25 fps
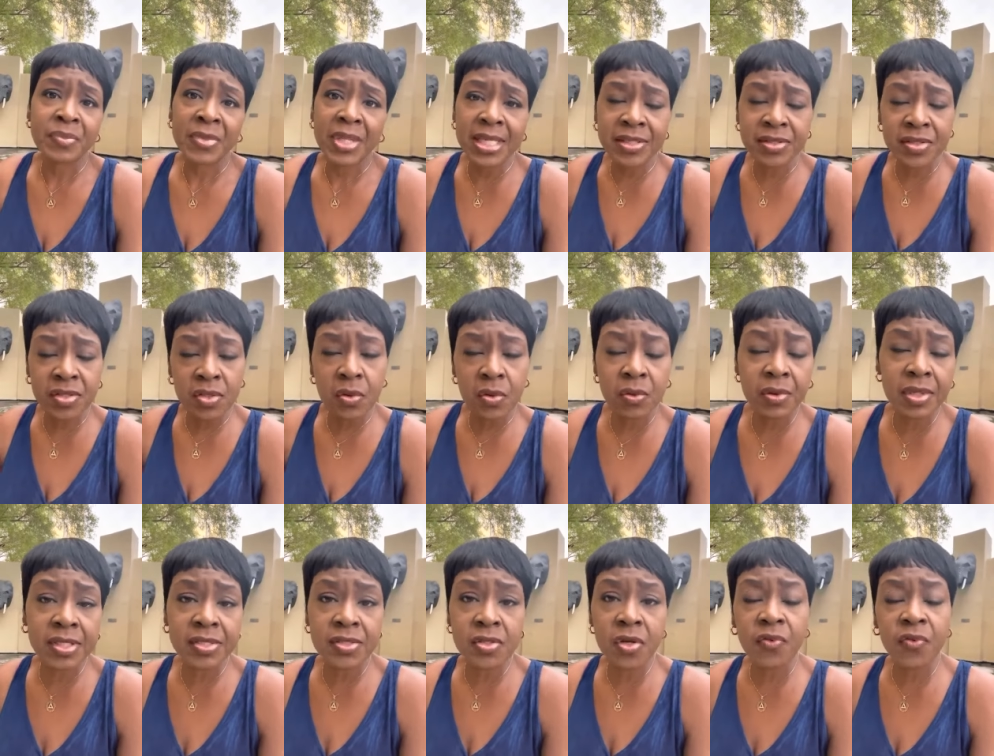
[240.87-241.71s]
and so on
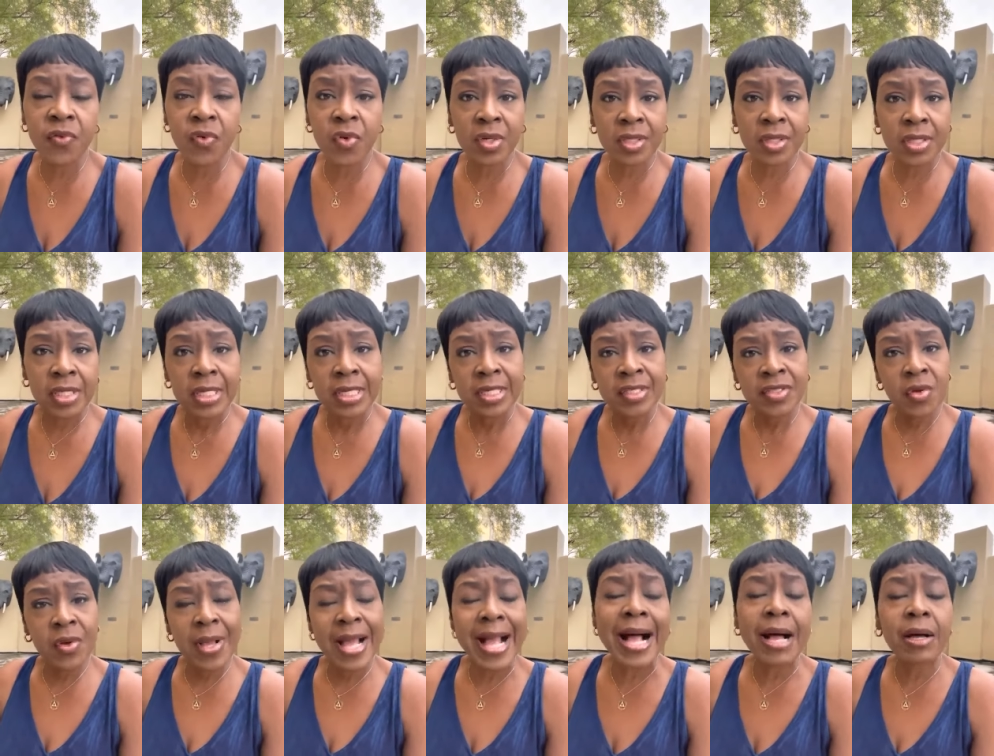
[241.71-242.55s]
and so forth.
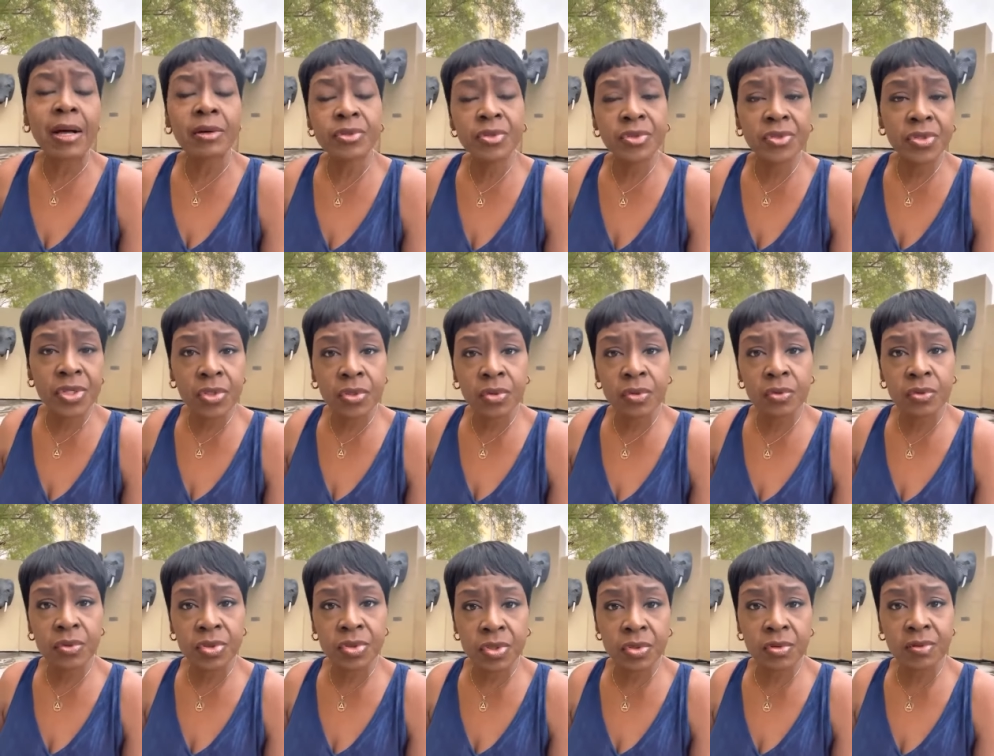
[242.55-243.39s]
So how do
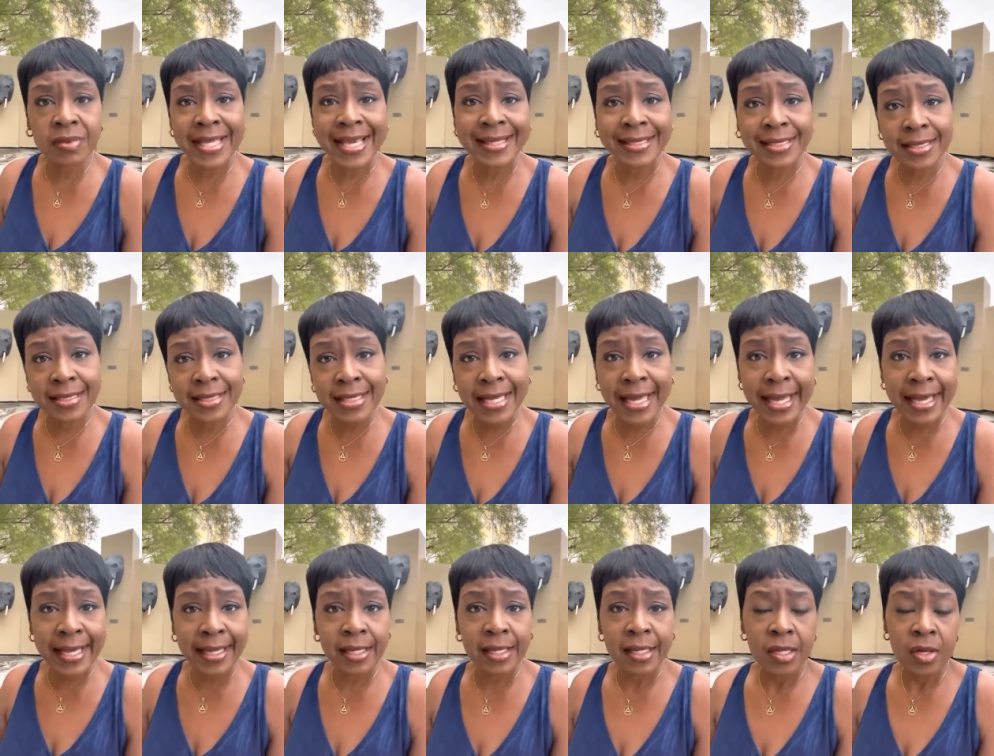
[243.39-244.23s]
you do that
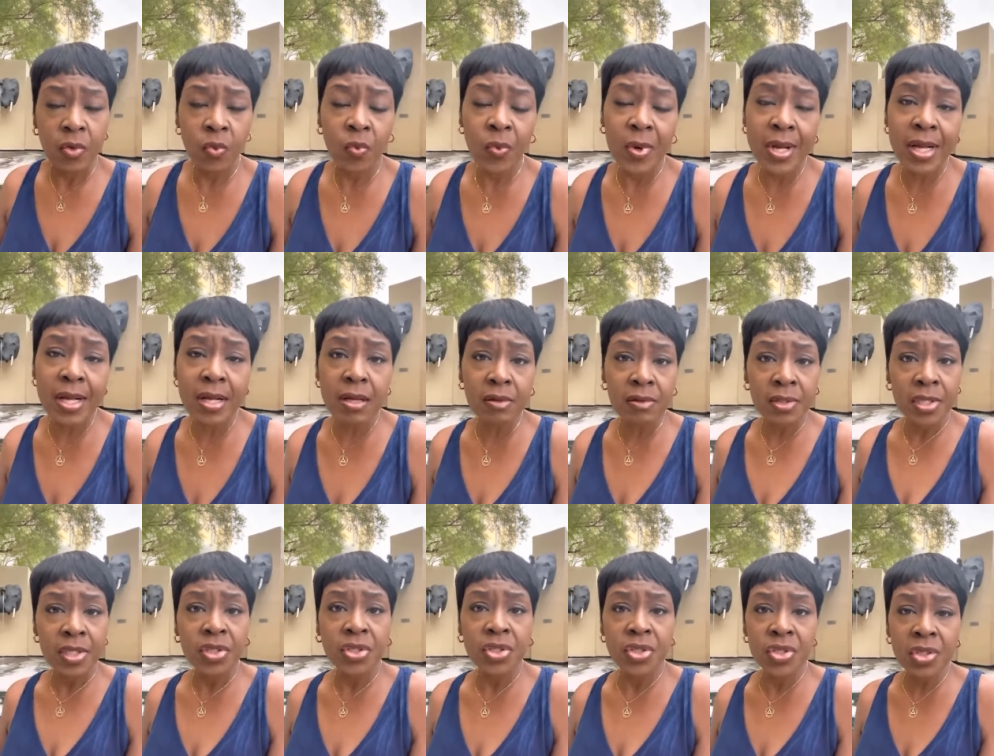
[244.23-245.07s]
today? Well,
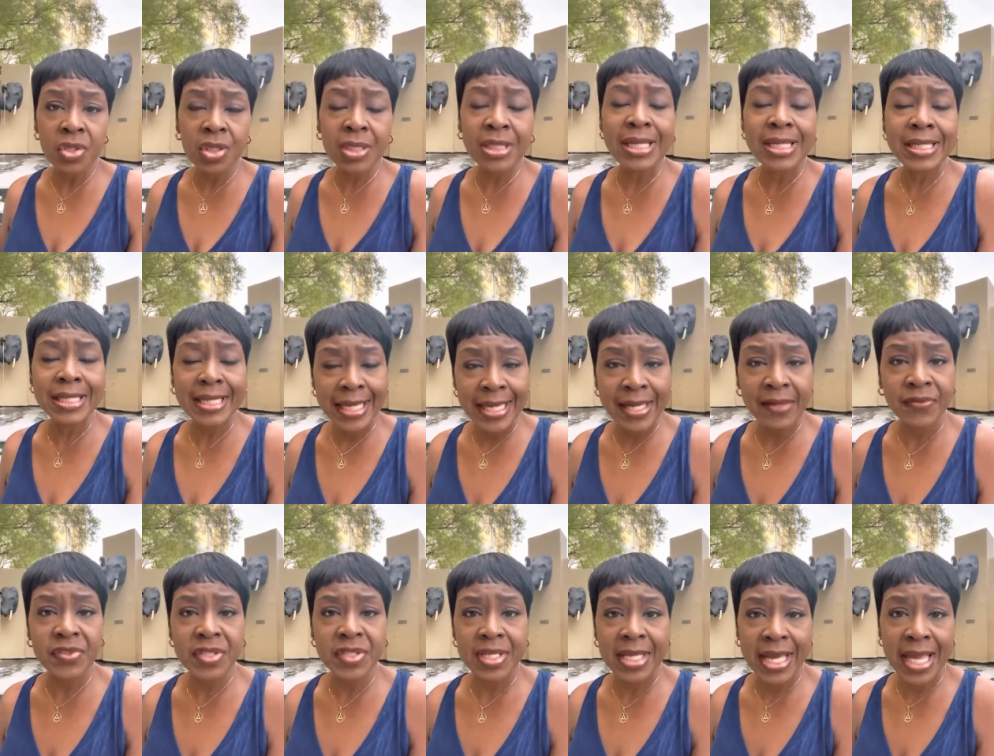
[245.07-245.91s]
you're going to
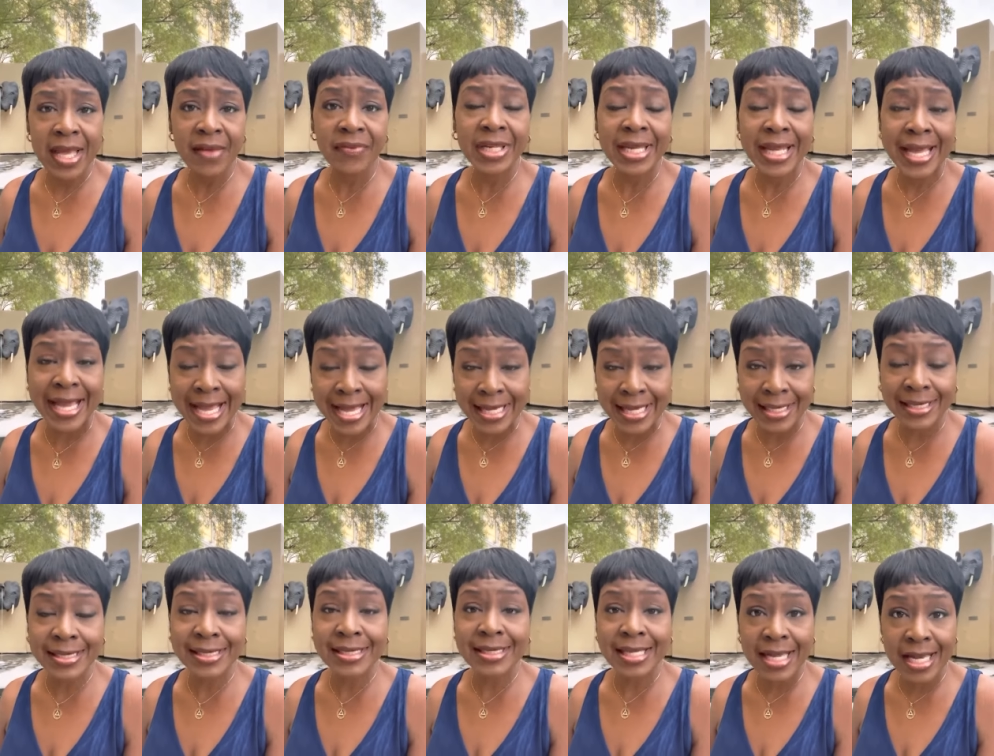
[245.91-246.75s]
have an
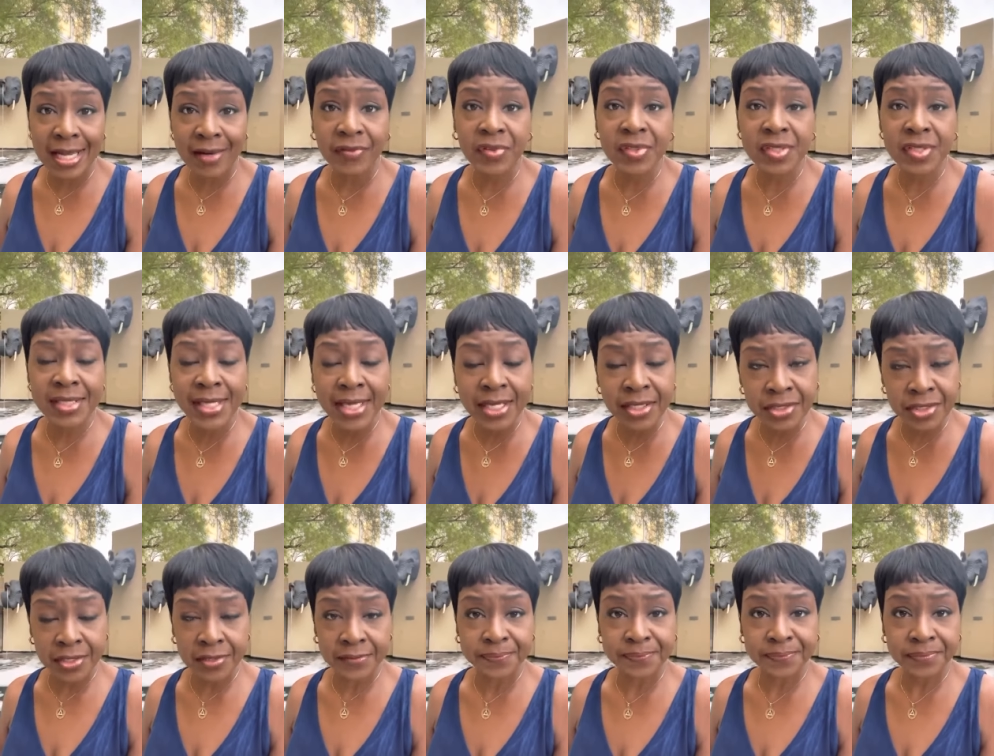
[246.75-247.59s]
honest
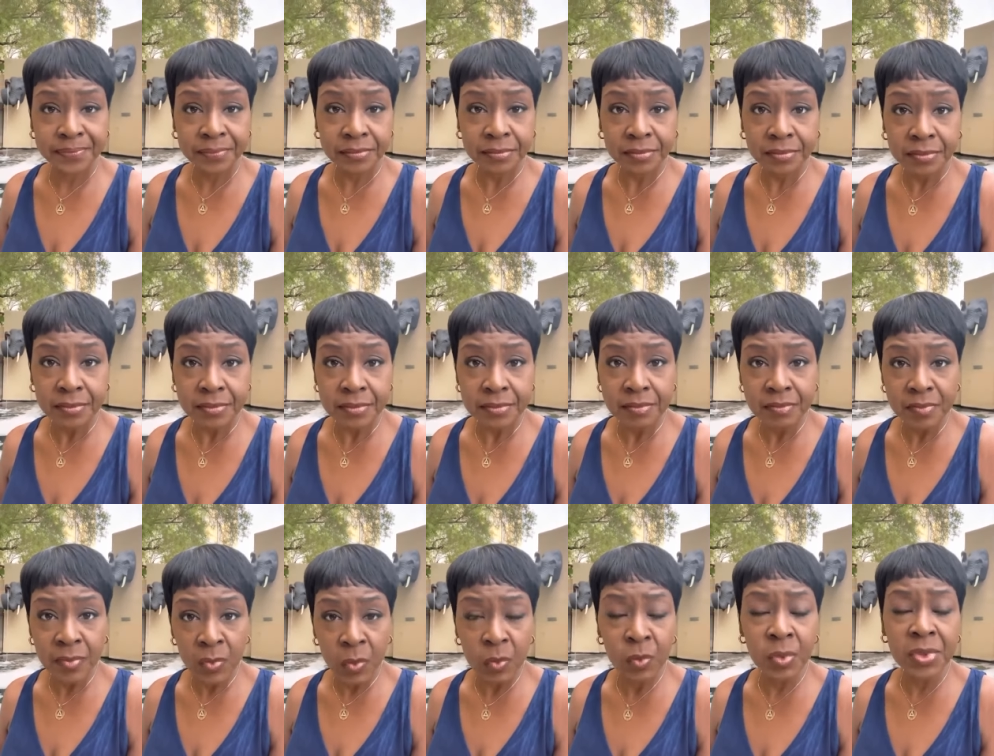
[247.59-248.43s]
conversation
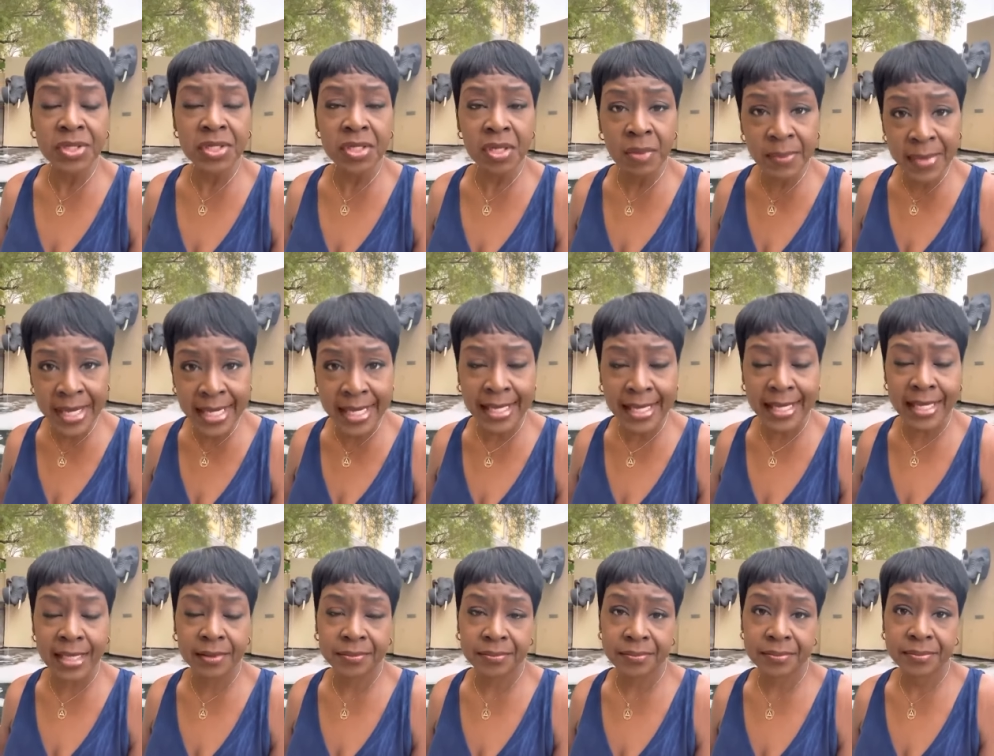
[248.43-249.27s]
with your
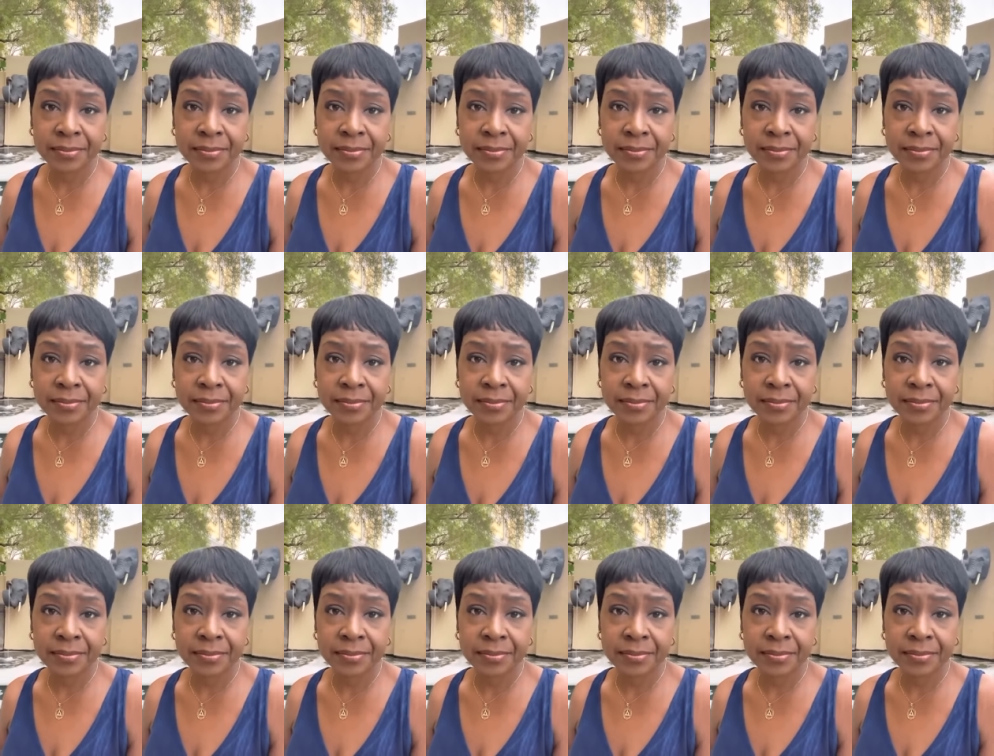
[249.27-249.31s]
man.